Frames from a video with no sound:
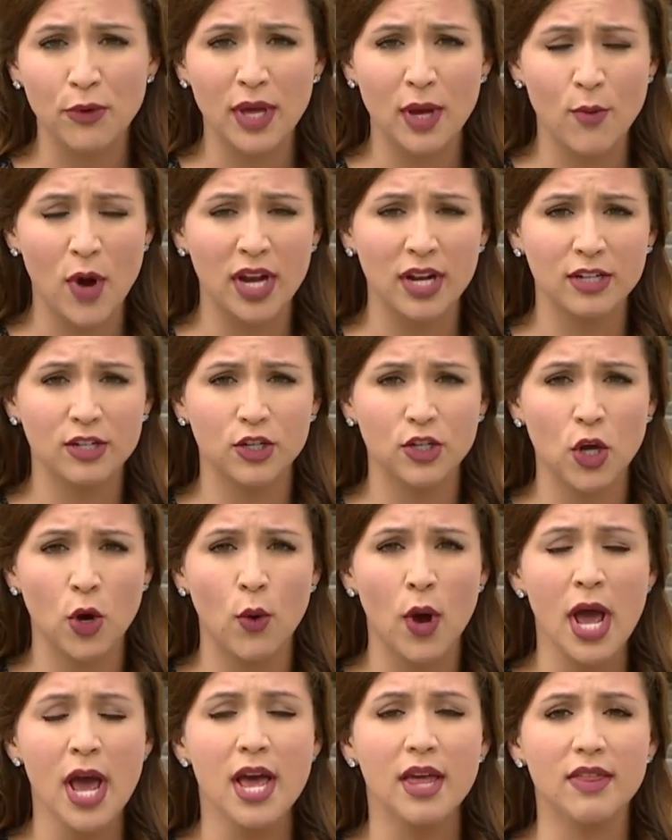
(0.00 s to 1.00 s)
They wanted to
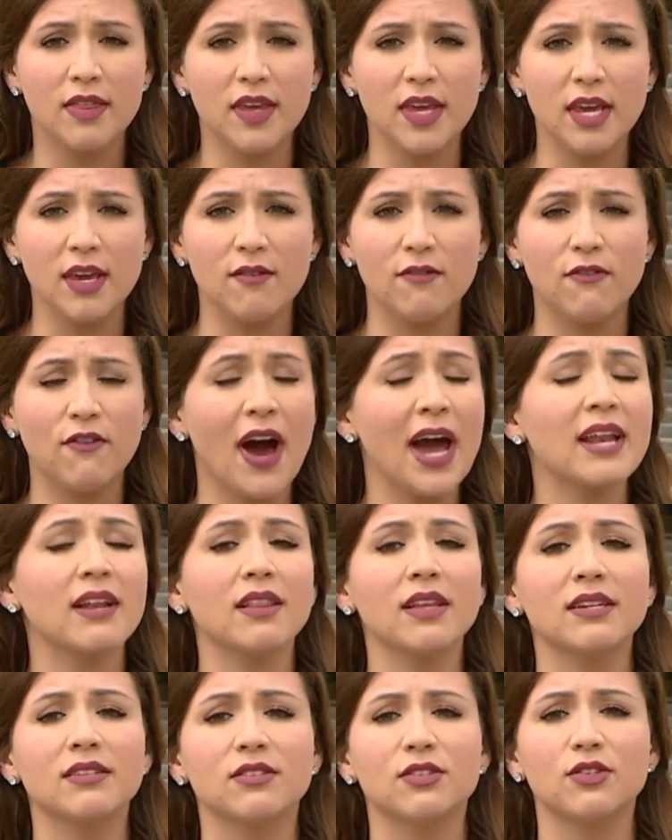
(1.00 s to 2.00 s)
know the
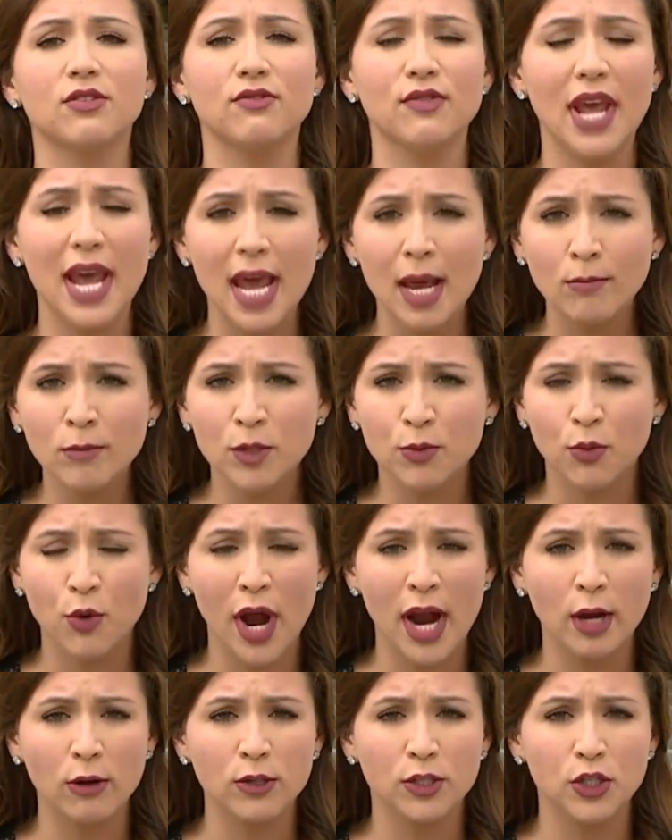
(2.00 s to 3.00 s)
finalists' names
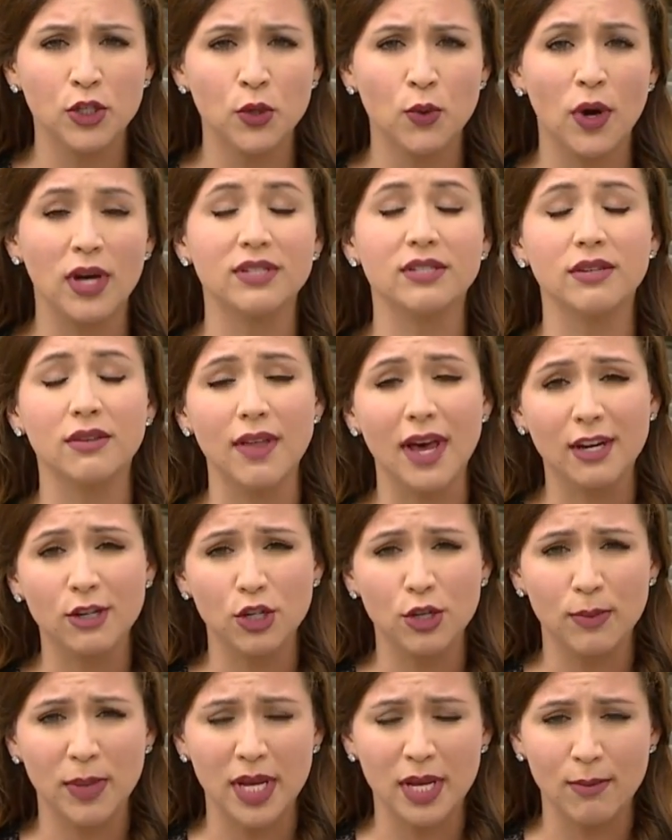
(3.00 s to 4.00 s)
prior to a
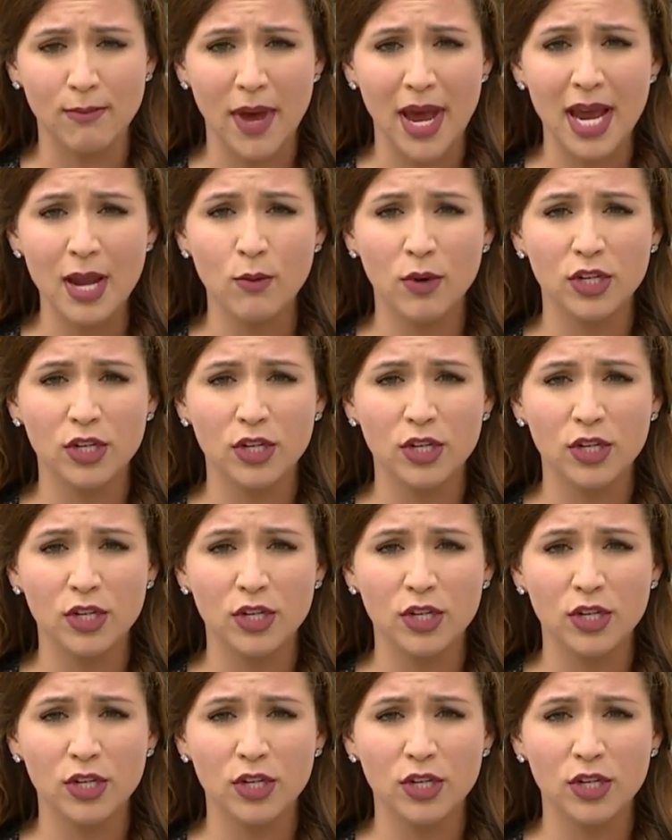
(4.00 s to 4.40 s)
selection being made,